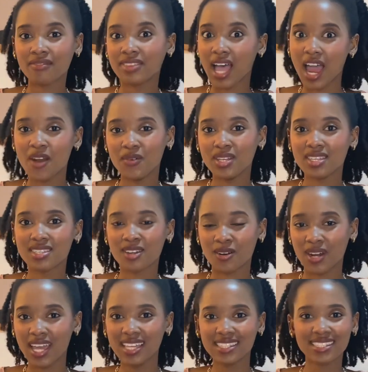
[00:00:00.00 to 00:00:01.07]
diaries,
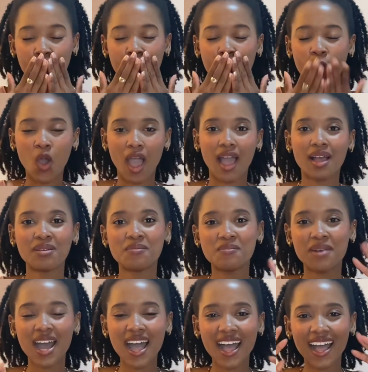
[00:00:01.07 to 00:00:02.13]
alright? Mwah!
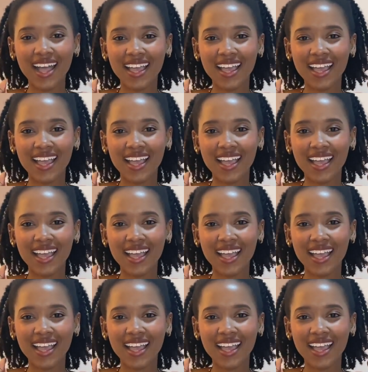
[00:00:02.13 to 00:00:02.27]
Bye!